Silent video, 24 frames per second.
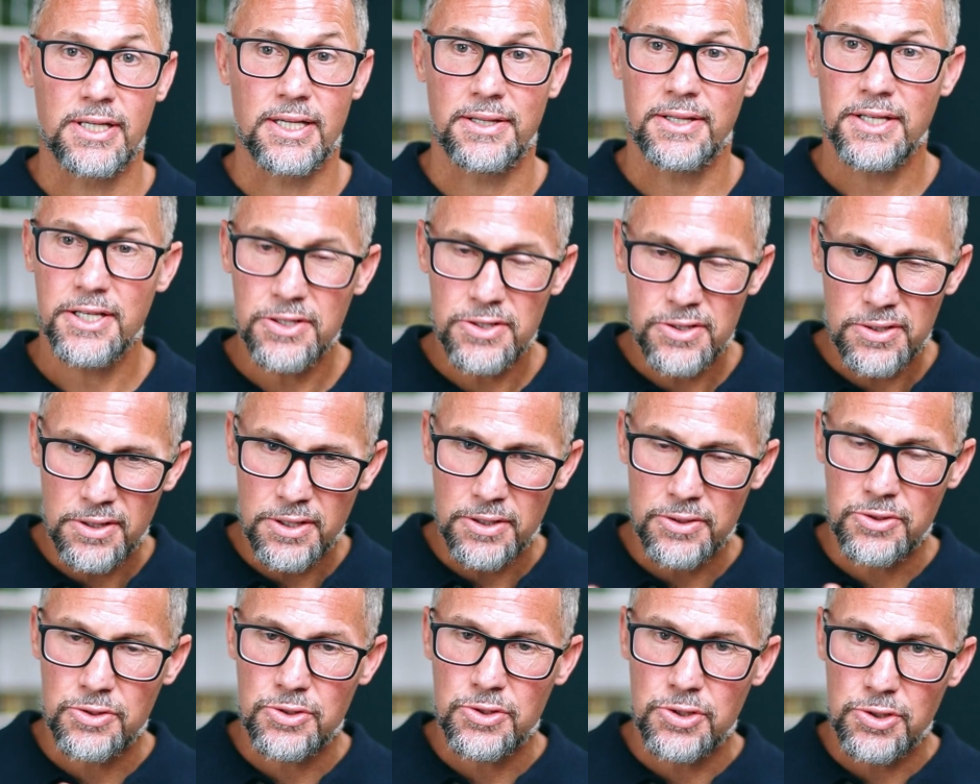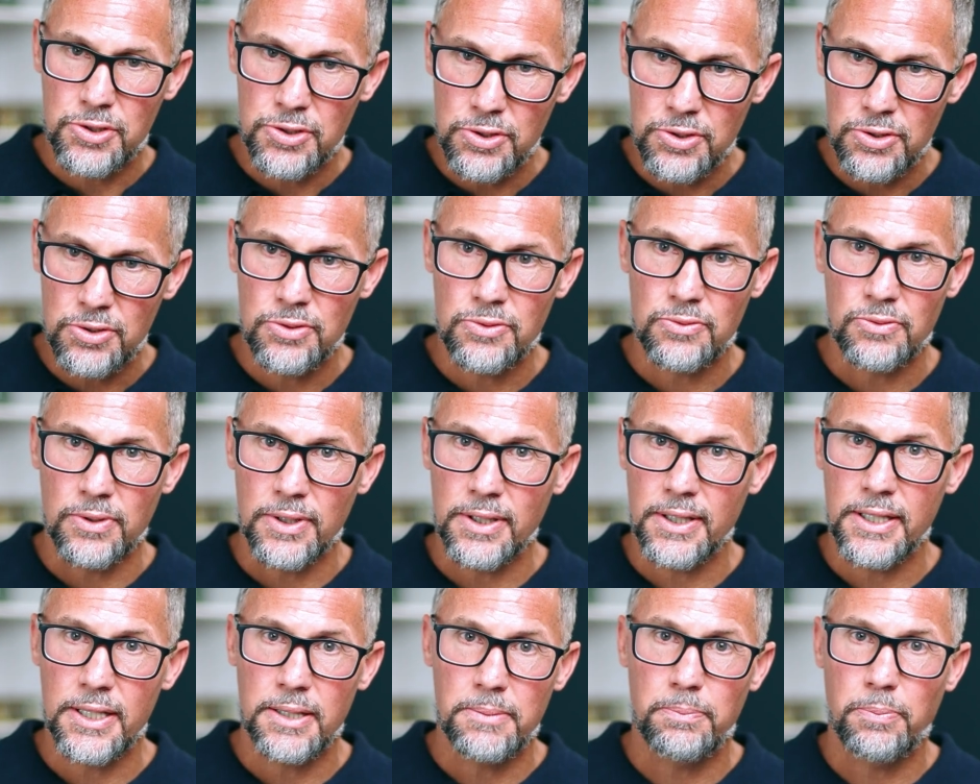And these are the two
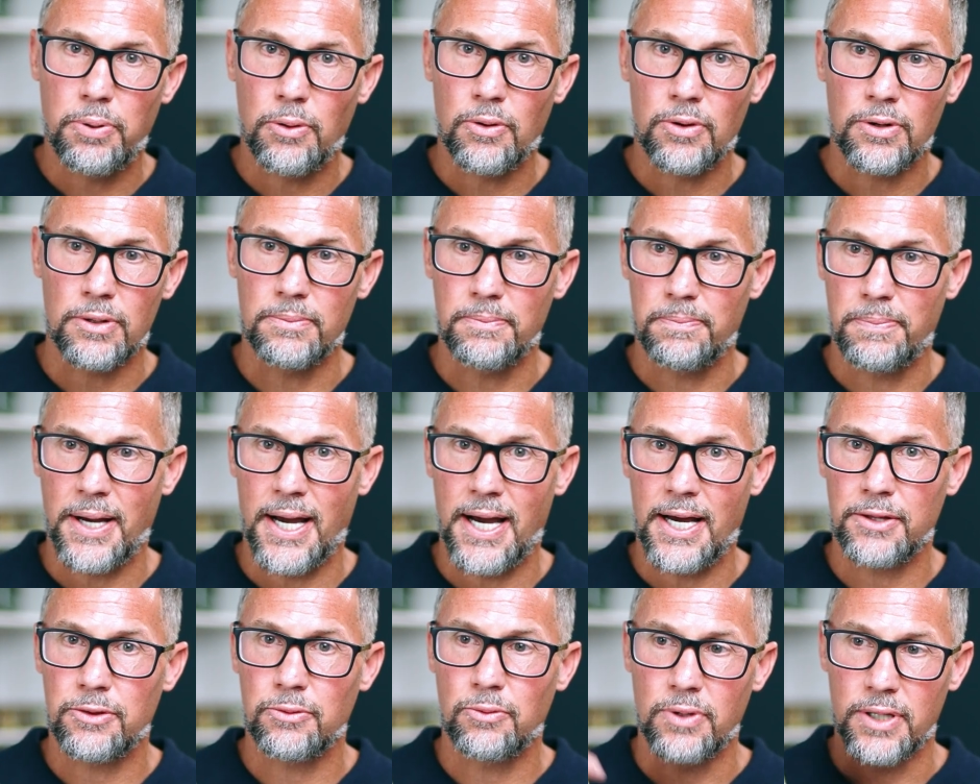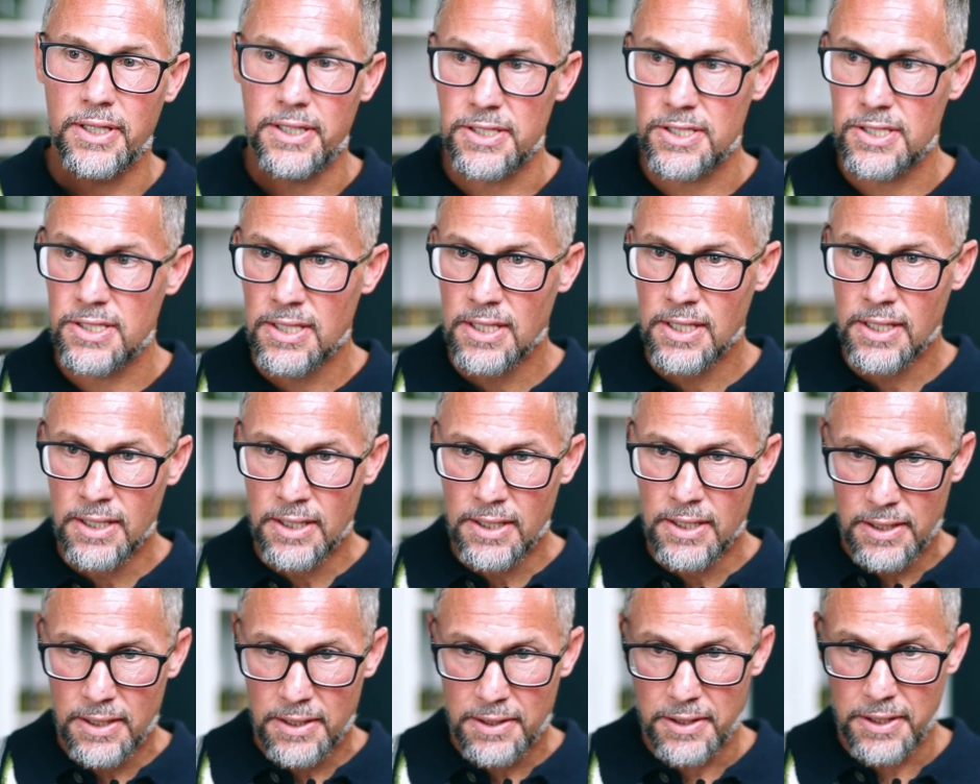really important pathways
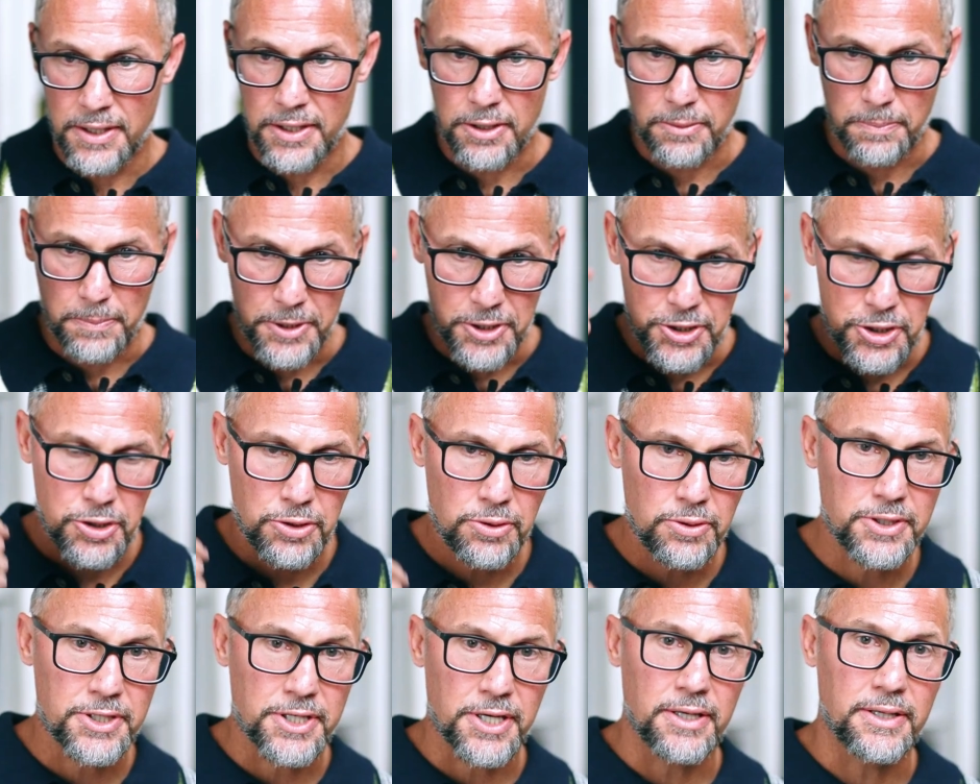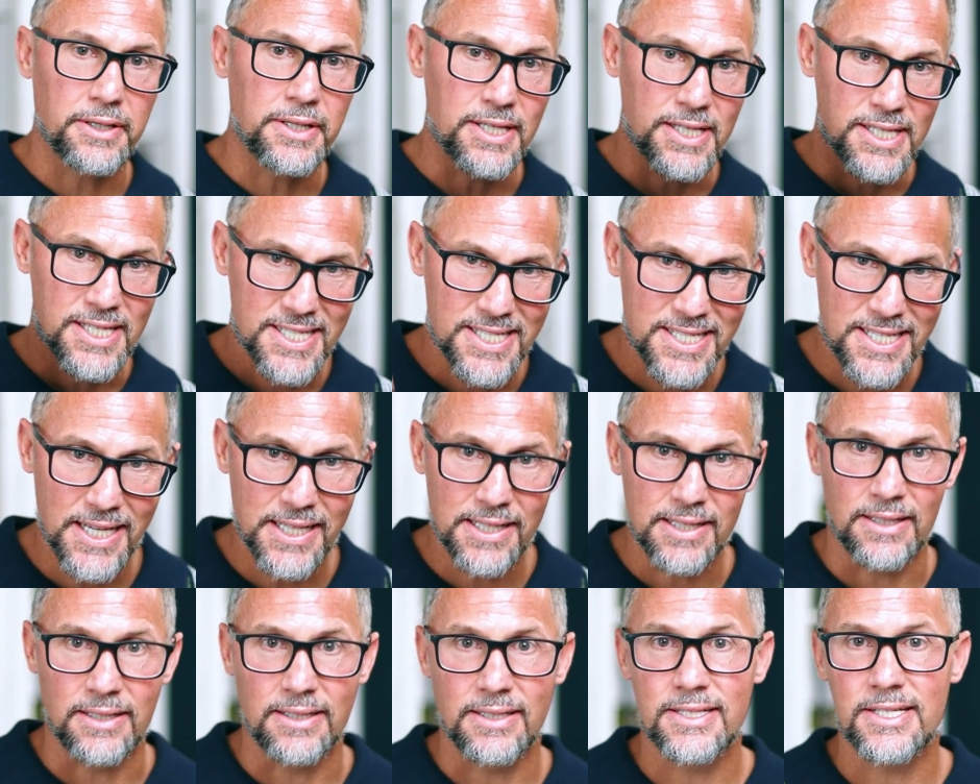that your pituitary, these
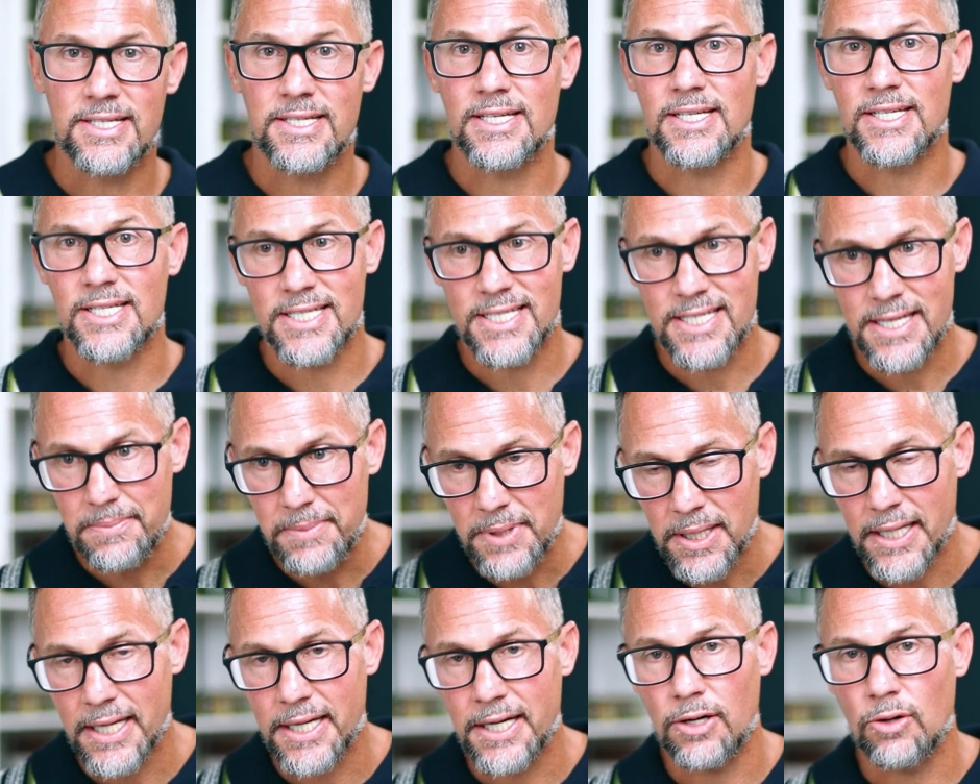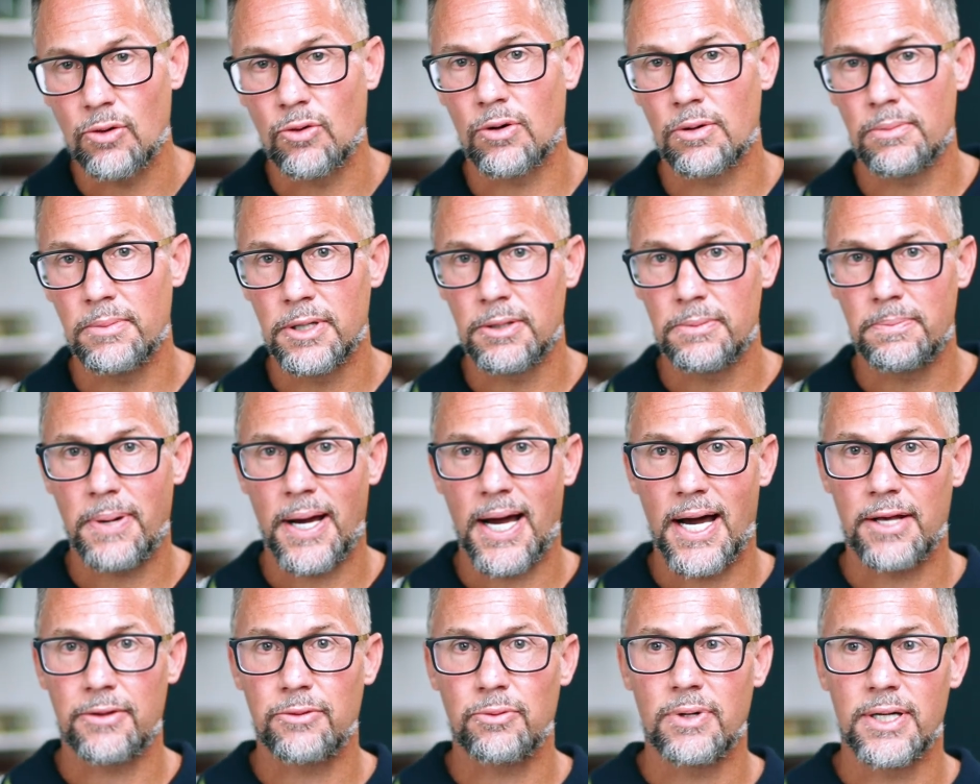signals, these stimulating hormone
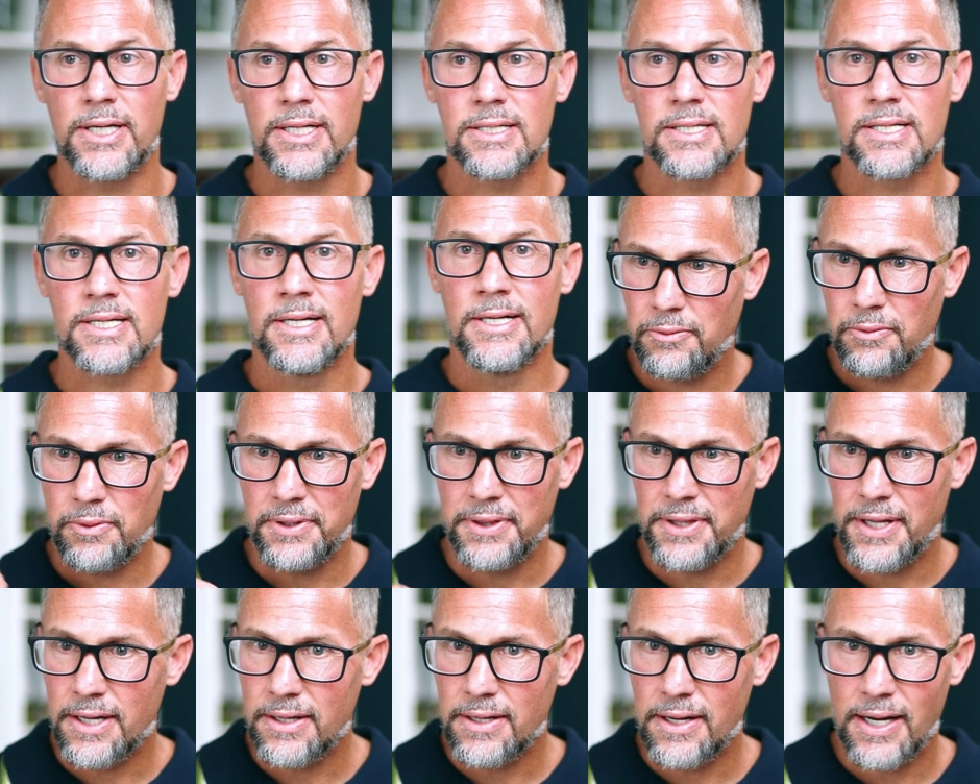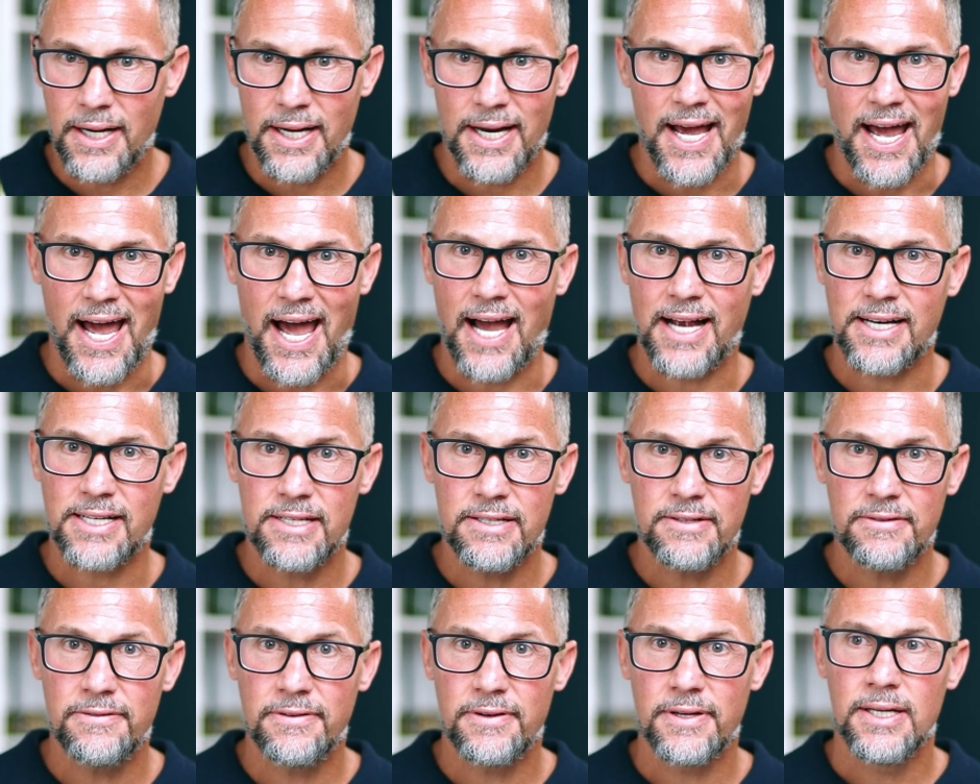pathways, when they're not
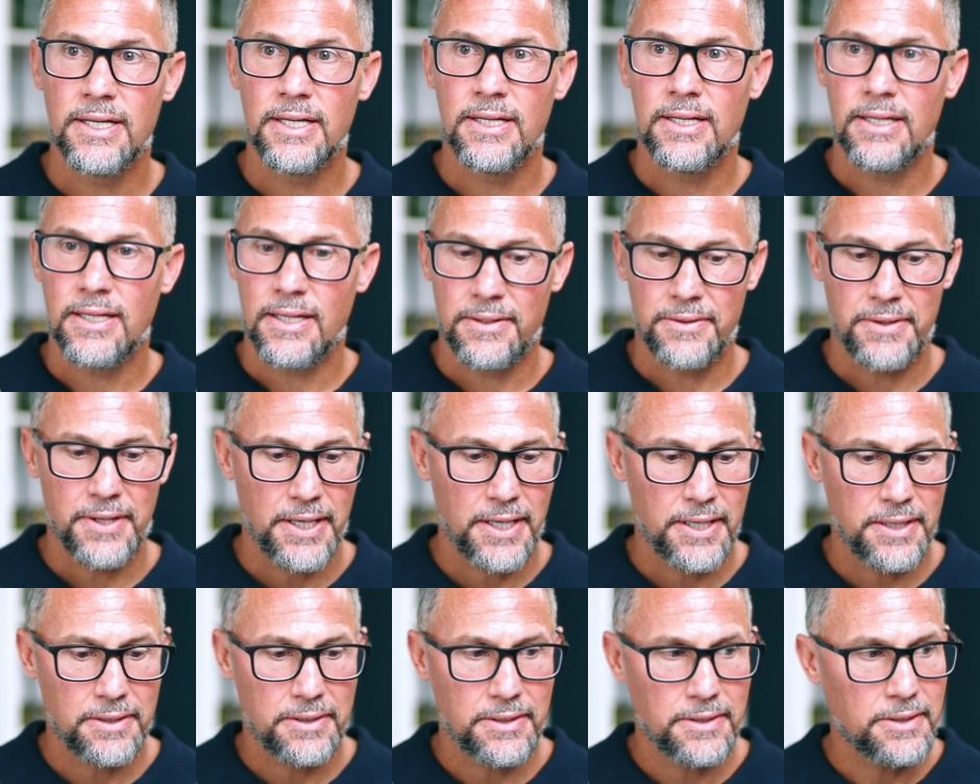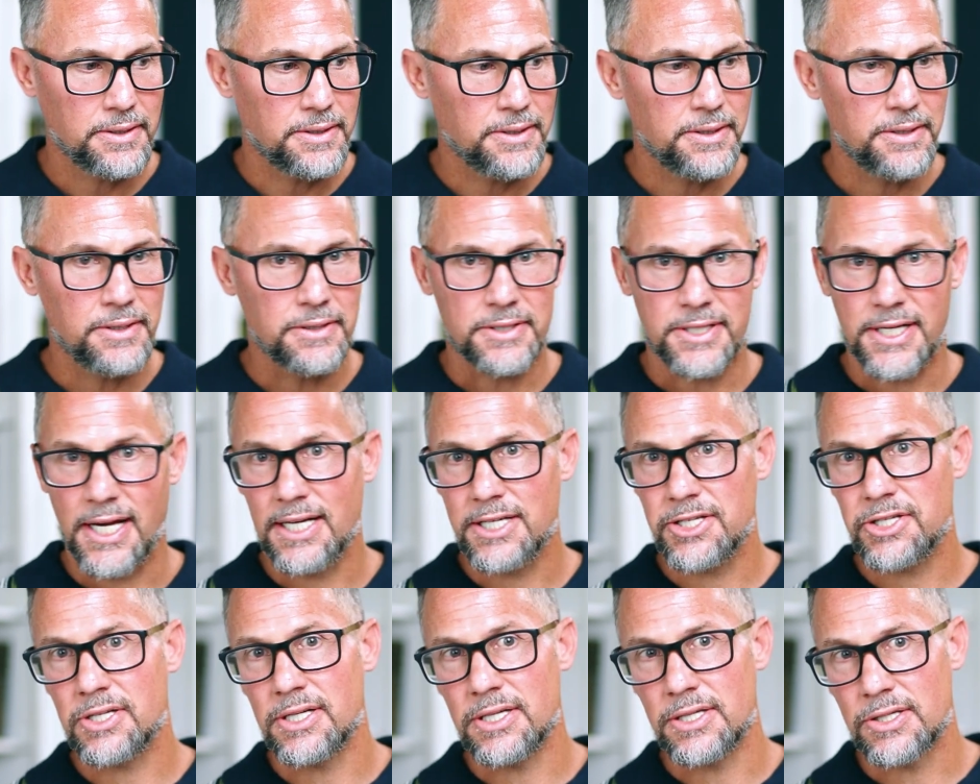active, then your
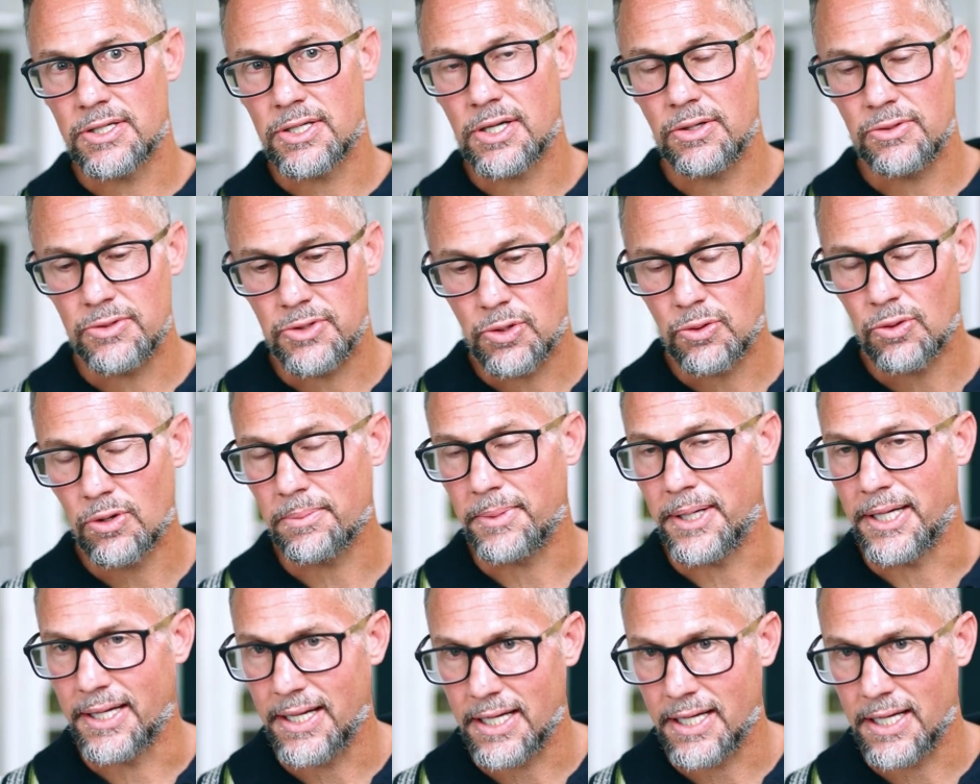testes go dormant.